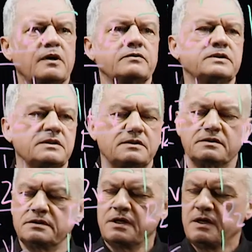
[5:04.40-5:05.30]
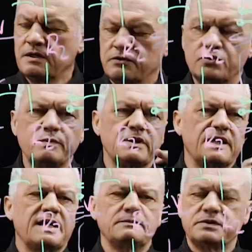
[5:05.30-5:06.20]
all resistors, 2
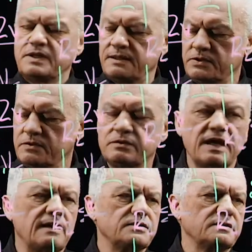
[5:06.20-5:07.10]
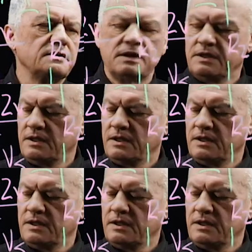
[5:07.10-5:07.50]
milliamps times 2,000,